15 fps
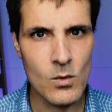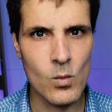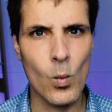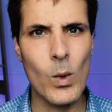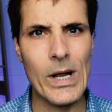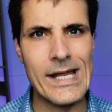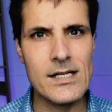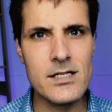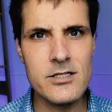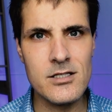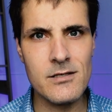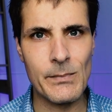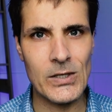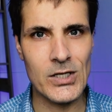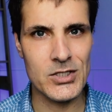When
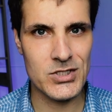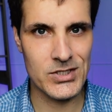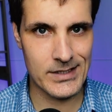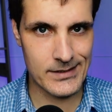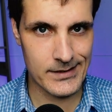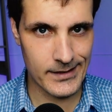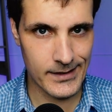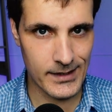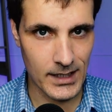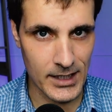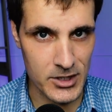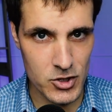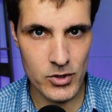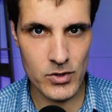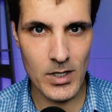you purchase
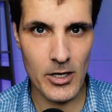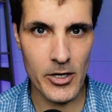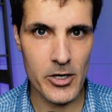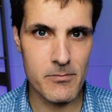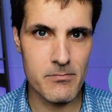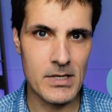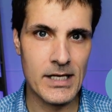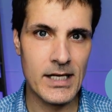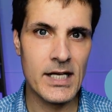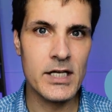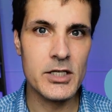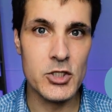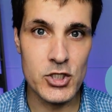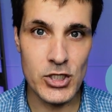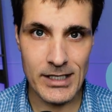a new home,
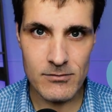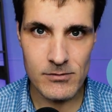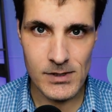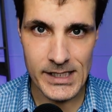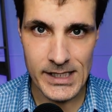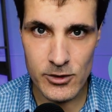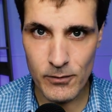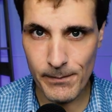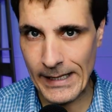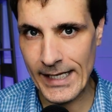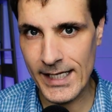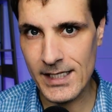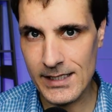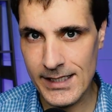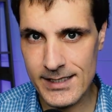generally you'll
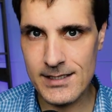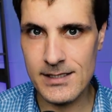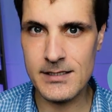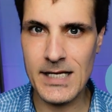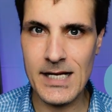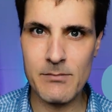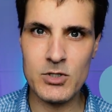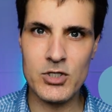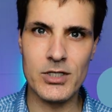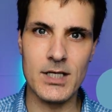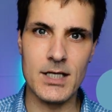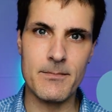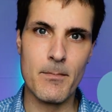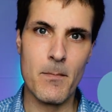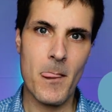pay less stamp
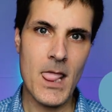duty.